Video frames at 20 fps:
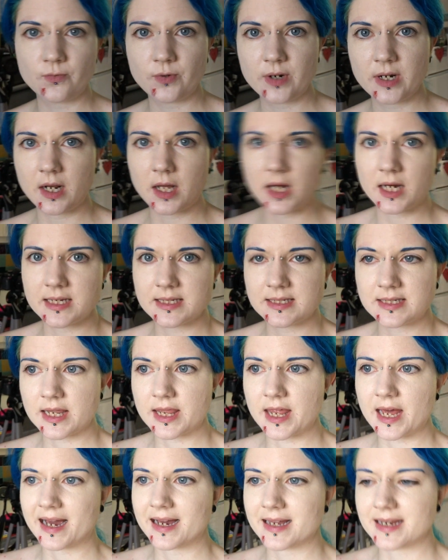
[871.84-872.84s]
realise
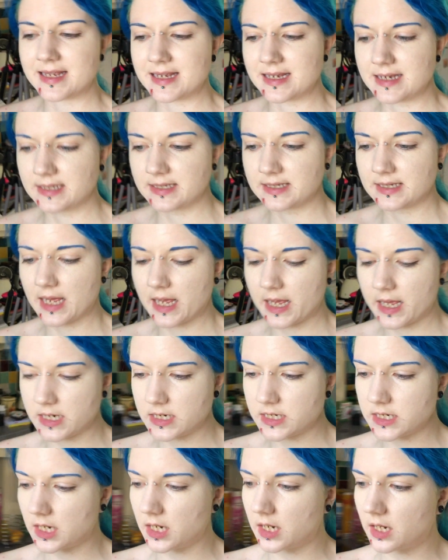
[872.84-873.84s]
that he said